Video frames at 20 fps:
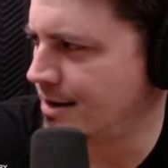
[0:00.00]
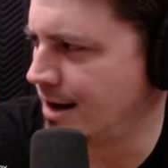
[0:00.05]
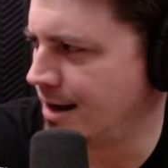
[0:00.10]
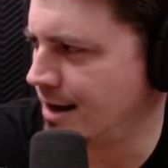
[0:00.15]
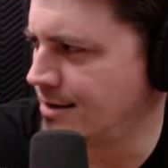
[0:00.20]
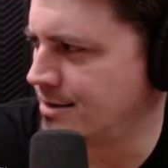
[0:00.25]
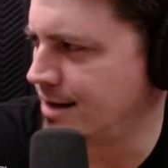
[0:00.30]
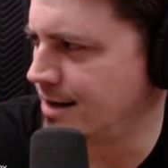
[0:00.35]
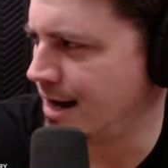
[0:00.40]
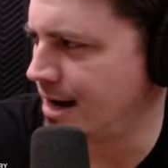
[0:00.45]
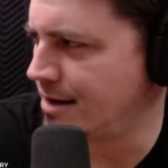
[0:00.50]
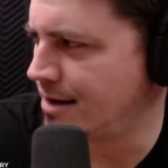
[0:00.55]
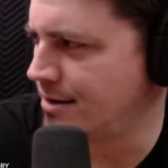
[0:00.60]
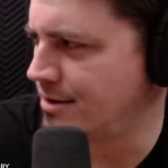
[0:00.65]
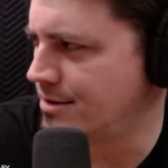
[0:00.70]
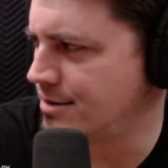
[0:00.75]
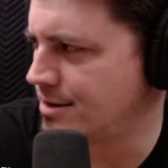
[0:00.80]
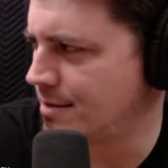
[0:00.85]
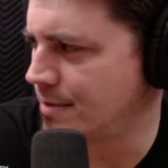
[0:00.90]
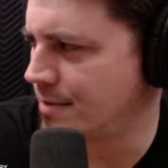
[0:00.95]
Hines County,
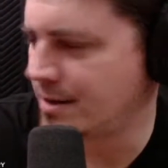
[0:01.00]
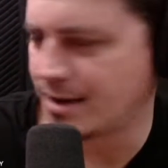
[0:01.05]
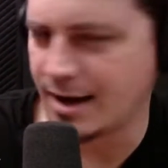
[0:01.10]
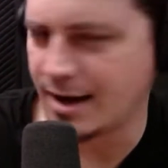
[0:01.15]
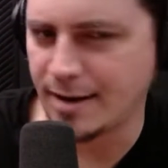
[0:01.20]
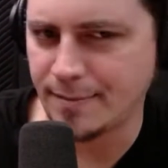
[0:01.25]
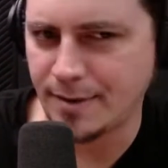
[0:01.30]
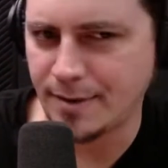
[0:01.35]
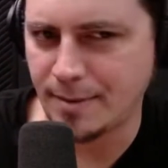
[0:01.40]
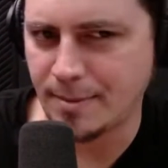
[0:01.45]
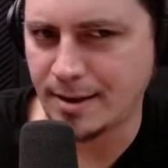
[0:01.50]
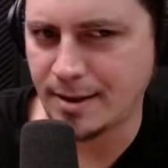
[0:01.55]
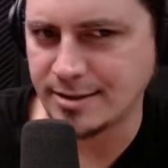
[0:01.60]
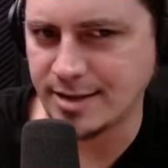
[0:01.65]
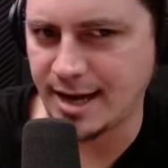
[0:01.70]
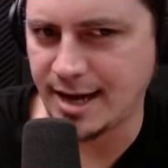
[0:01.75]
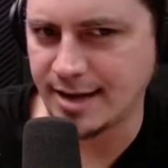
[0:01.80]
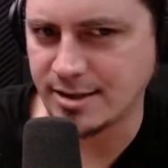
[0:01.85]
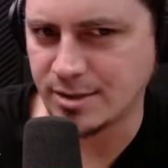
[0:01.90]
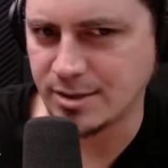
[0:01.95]
something like that up there by
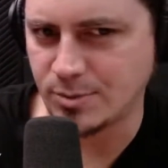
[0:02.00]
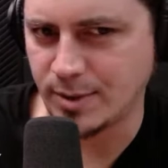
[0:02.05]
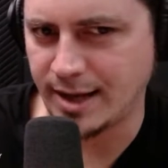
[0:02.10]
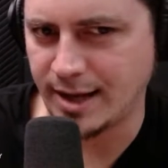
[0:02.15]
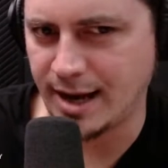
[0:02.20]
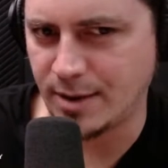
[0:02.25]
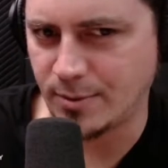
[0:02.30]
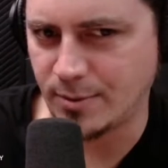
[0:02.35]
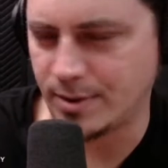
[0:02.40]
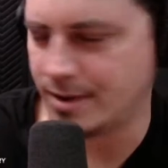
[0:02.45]
Jackson. We got one.